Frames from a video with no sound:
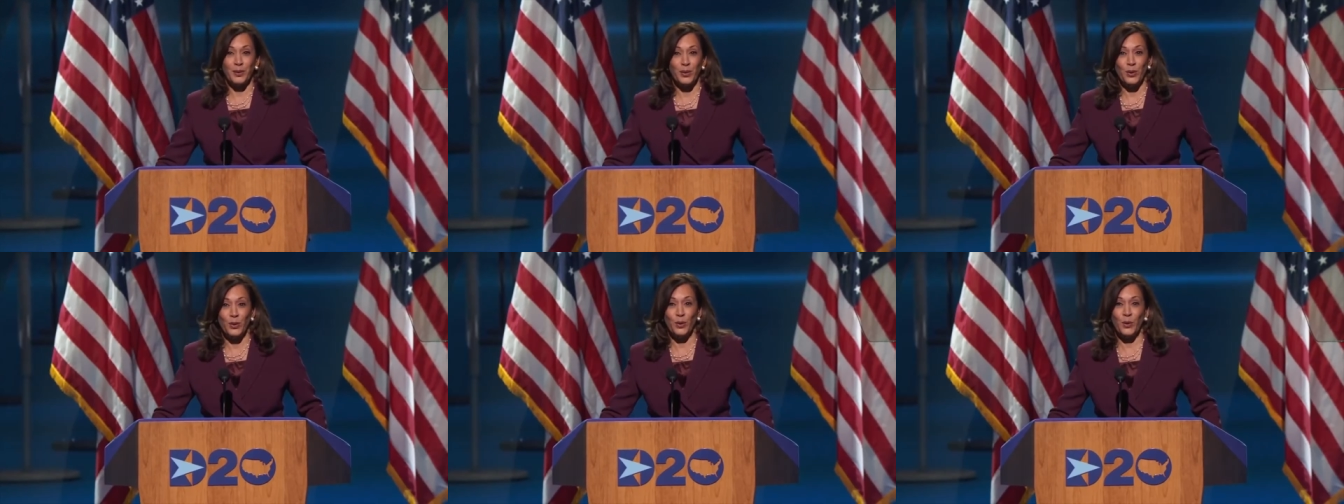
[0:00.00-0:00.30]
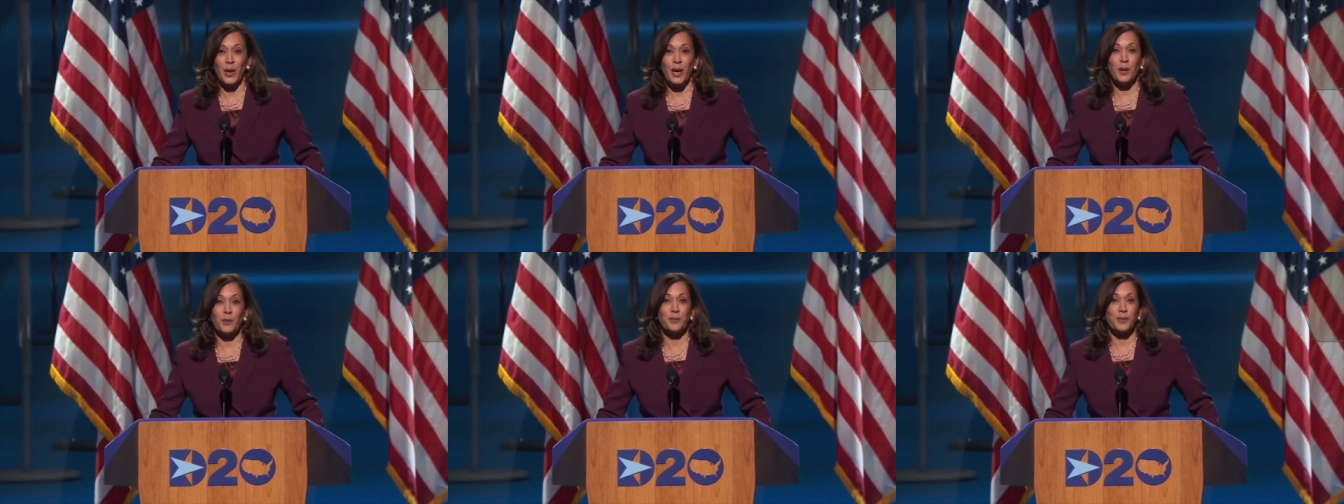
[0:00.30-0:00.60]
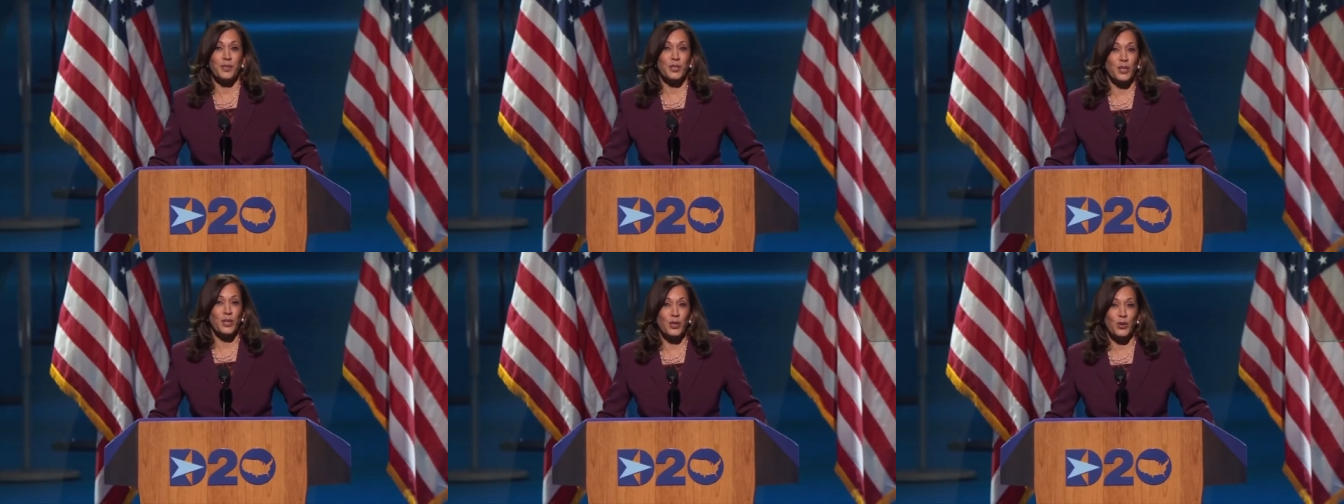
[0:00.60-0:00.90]
who helped
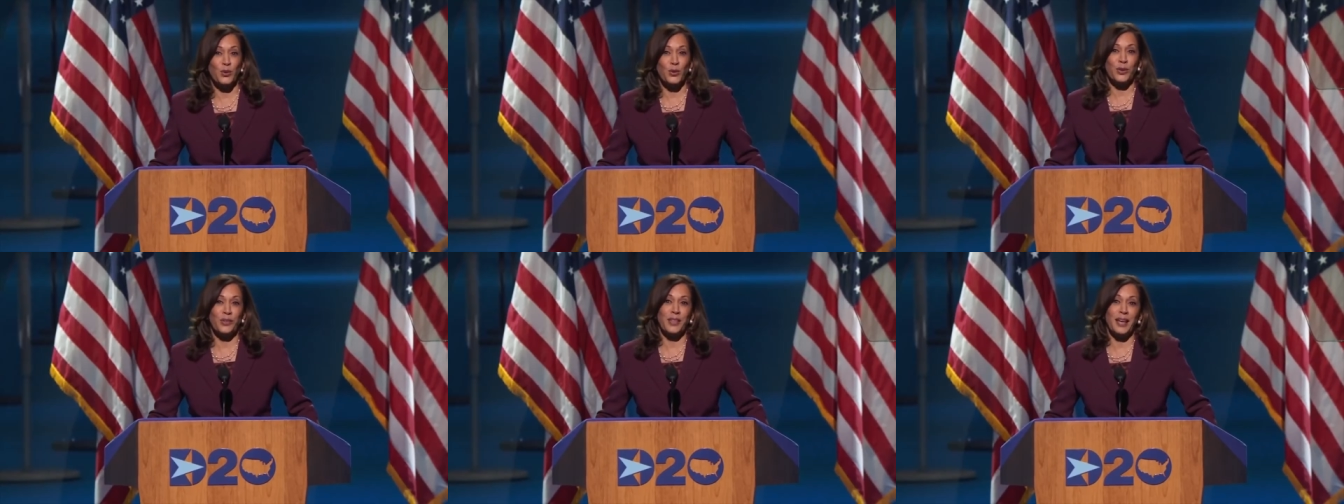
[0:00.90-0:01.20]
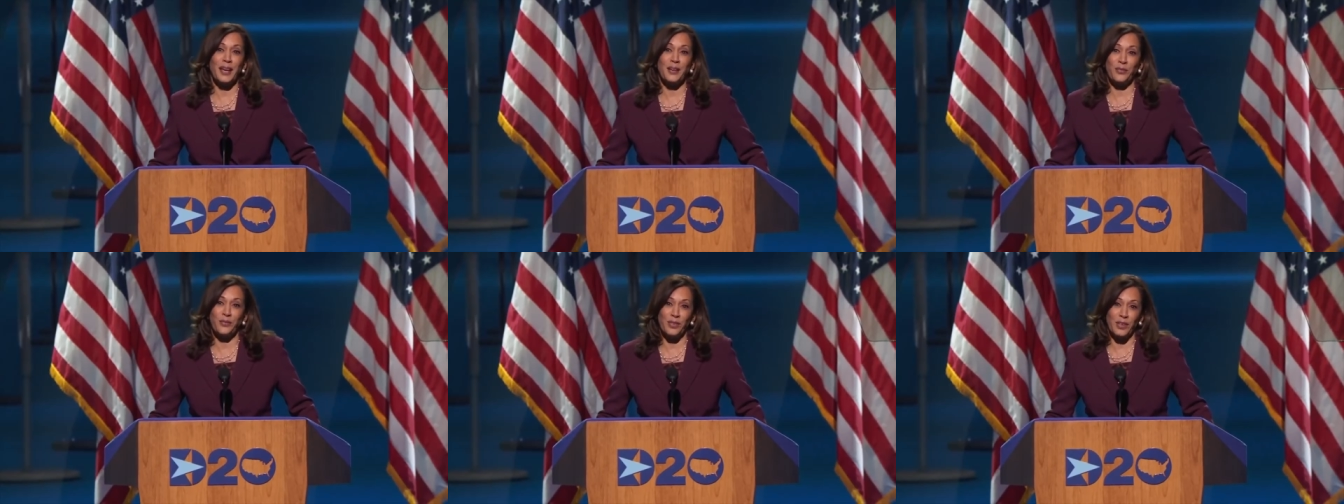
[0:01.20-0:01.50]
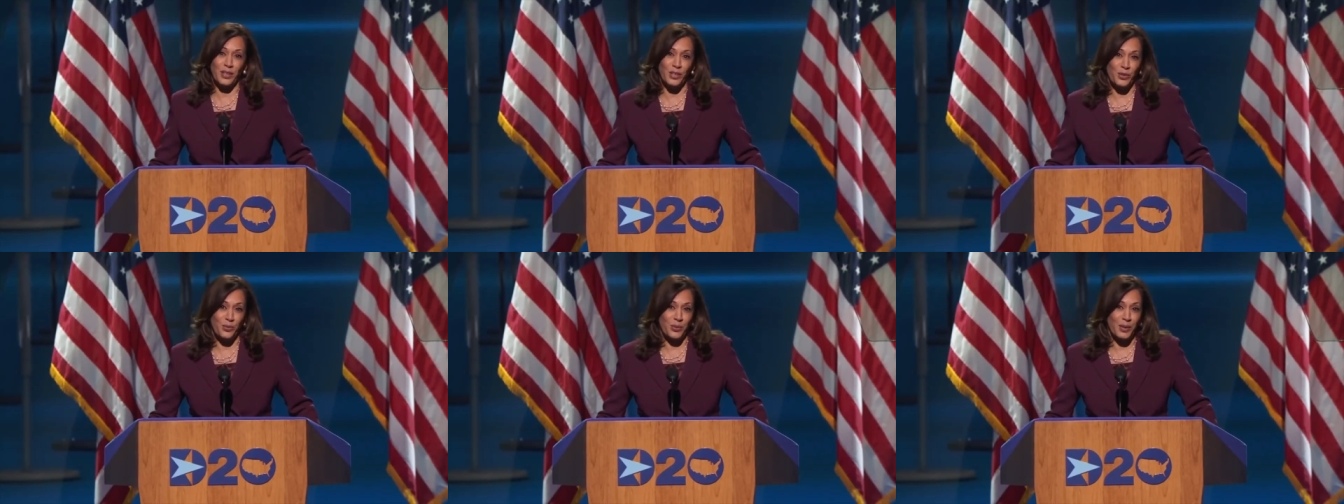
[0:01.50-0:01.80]
secure that
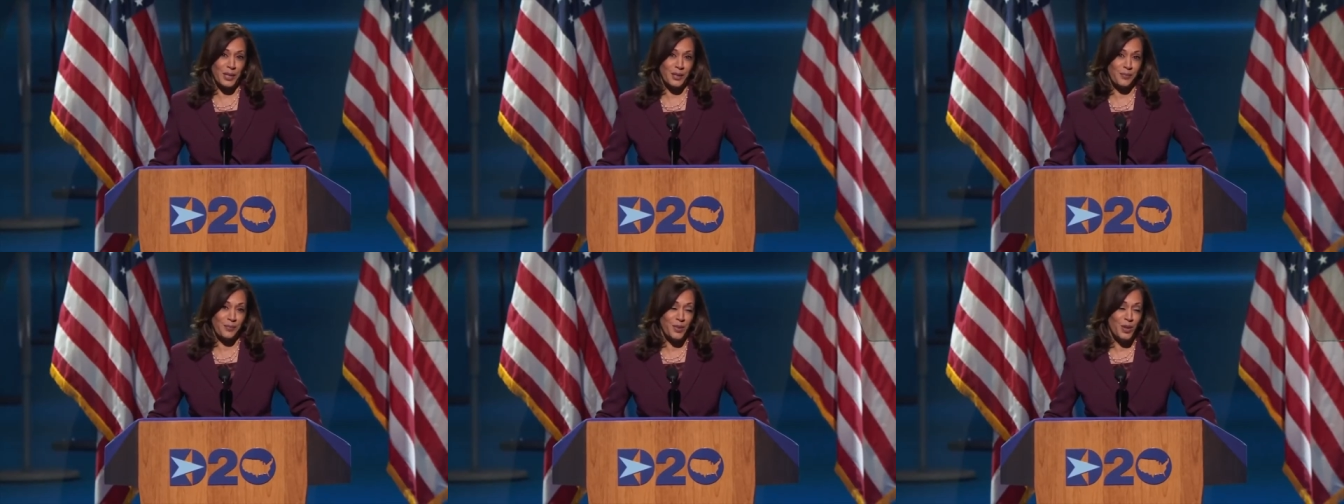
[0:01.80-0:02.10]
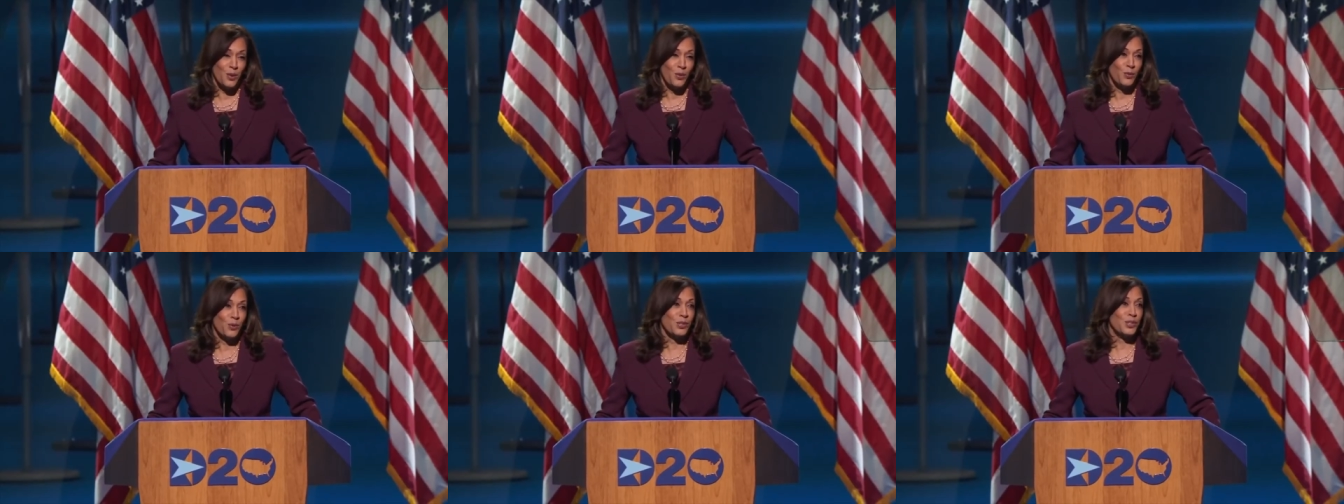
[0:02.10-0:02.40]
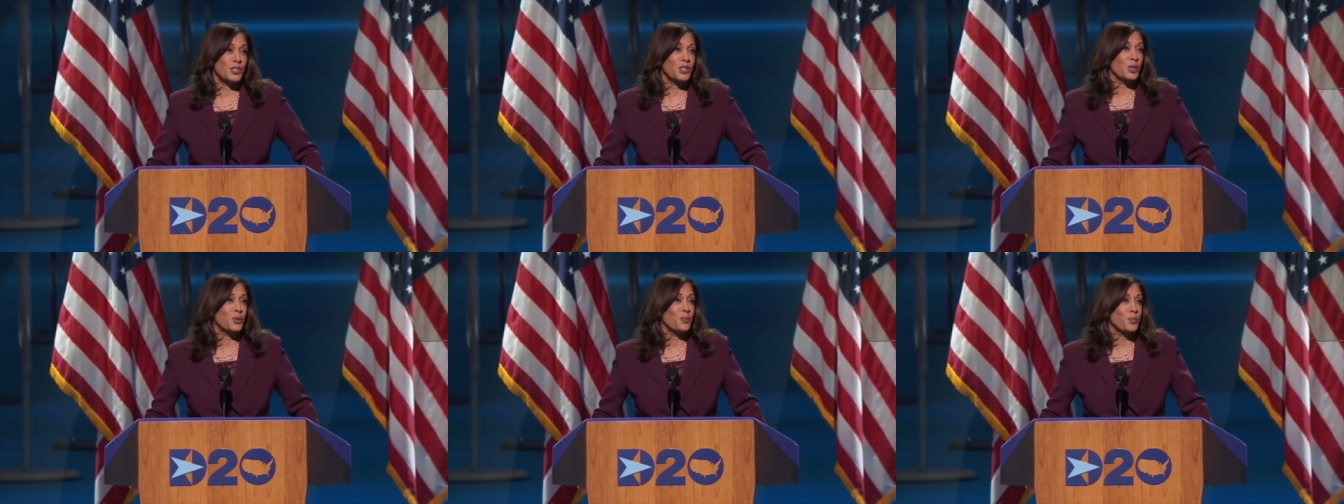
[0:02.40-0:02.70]
victory were
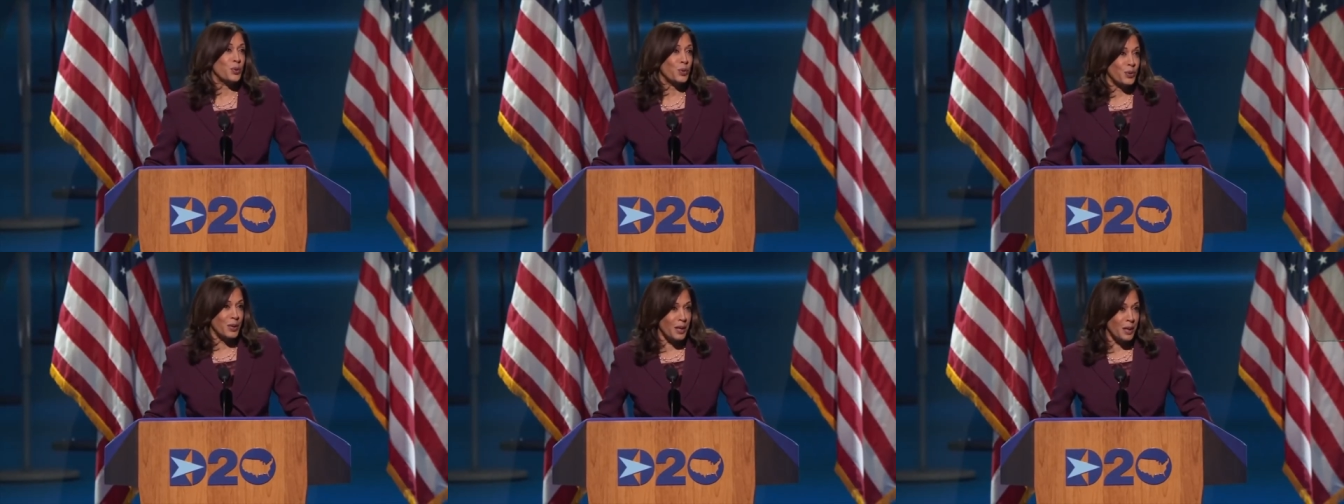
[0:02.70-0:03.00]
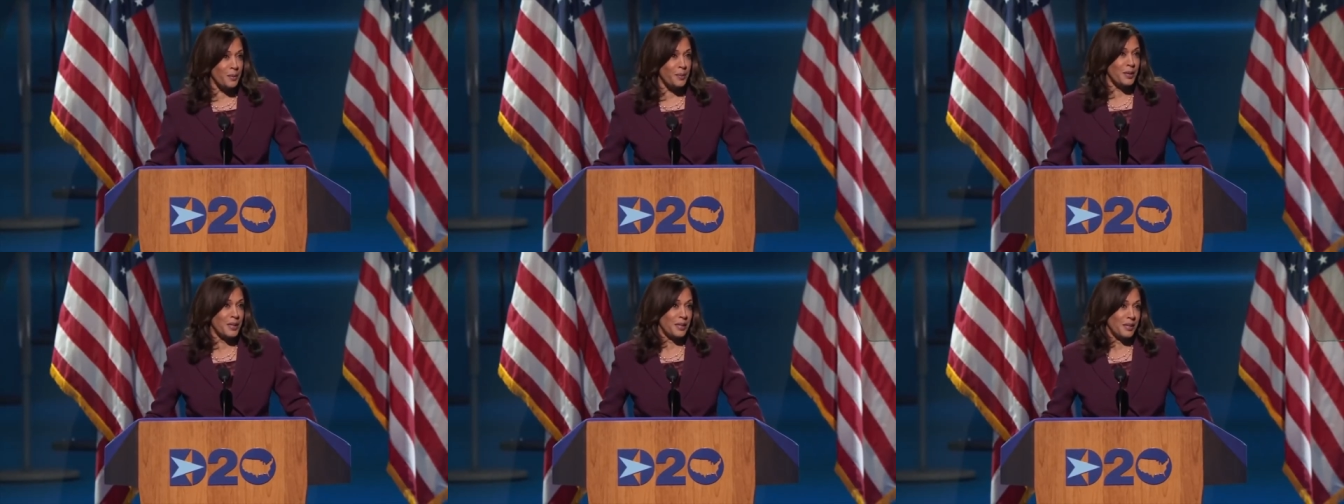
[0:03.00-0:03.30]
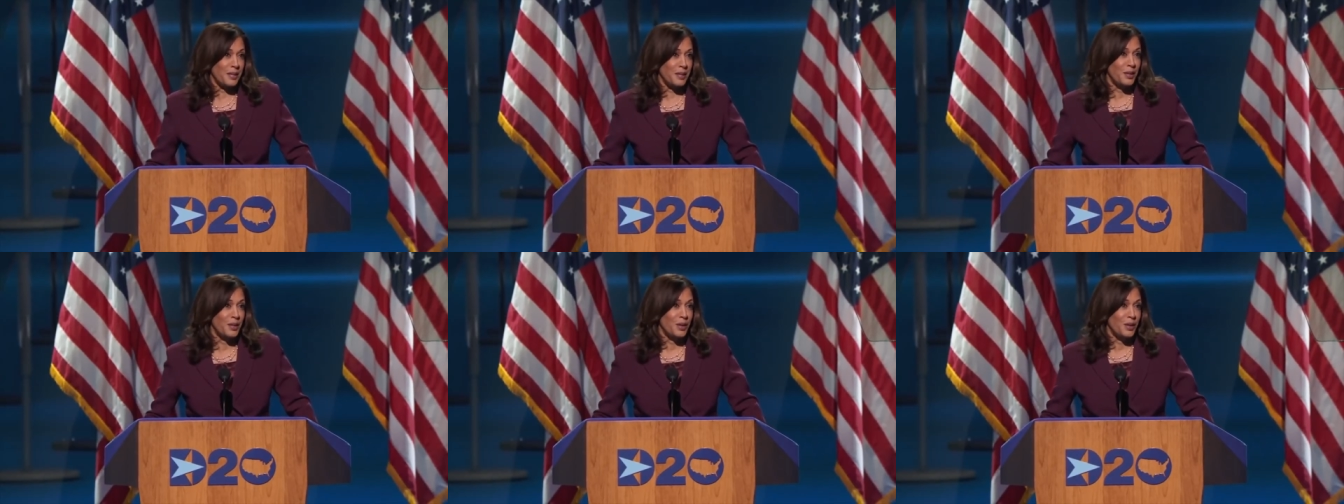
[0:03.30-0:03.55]
still prohibited